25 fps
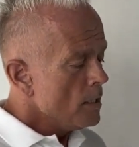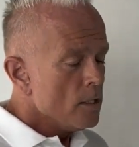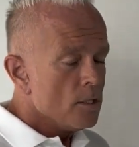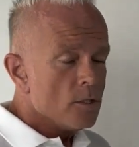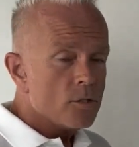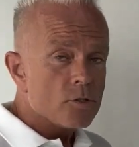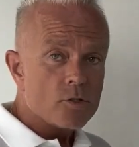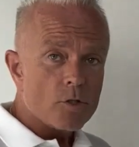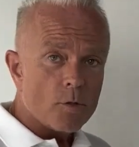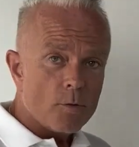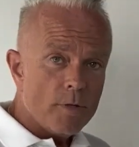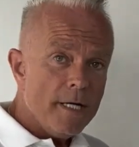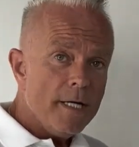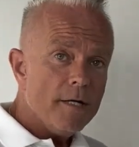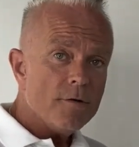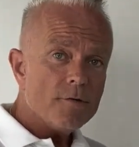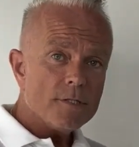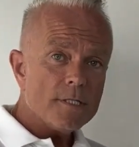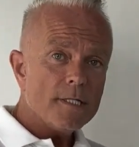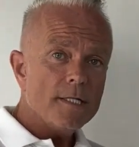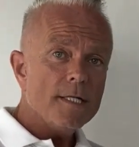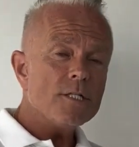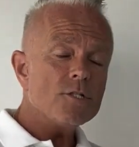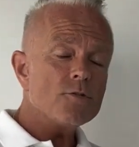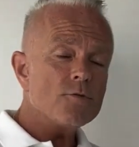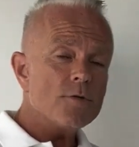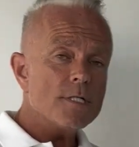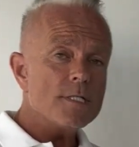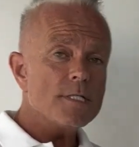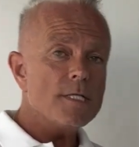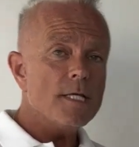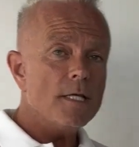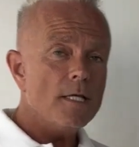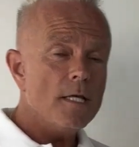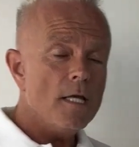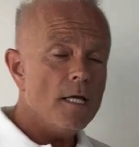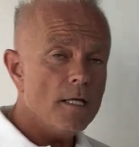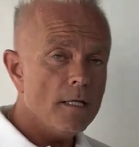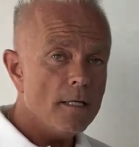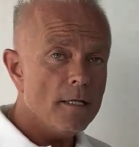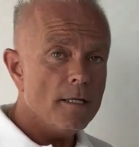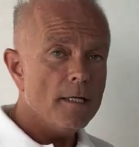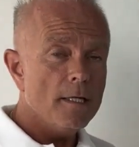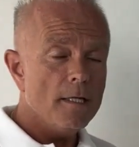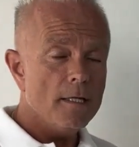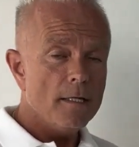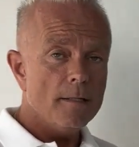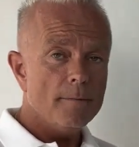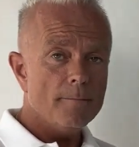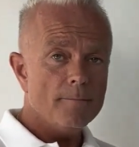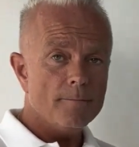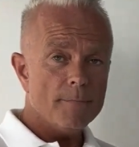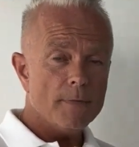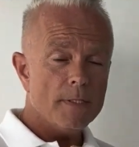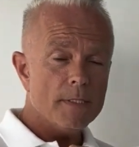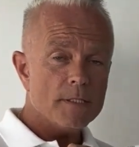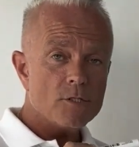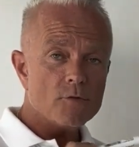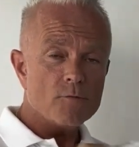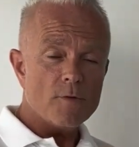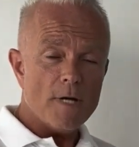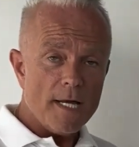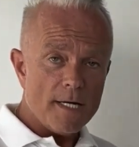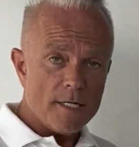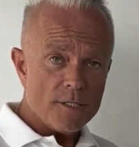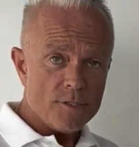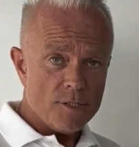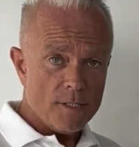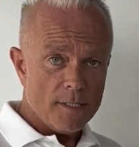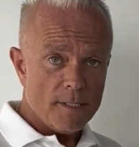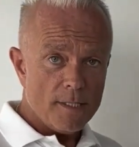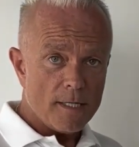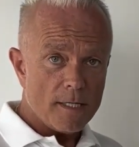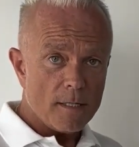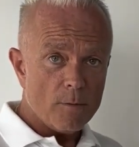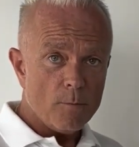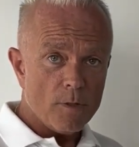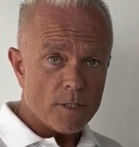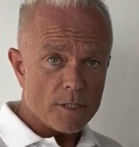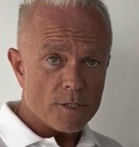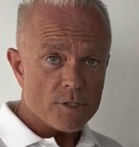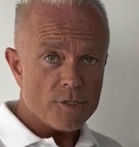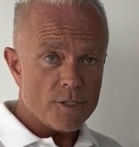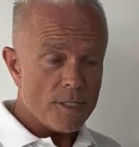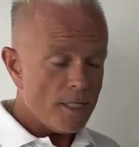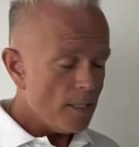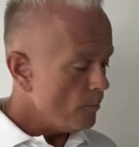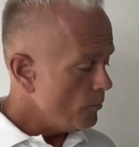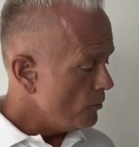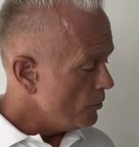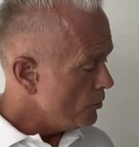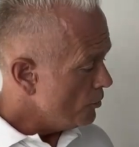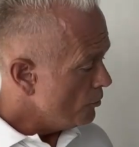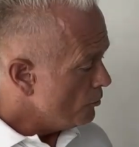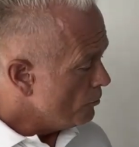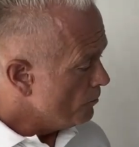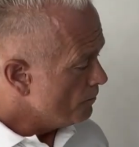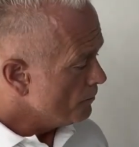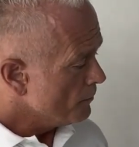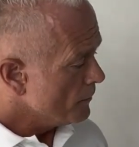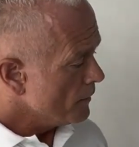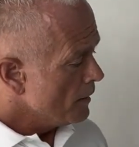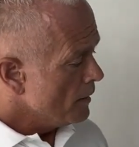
So here's an interesting strategy that I want to share with you.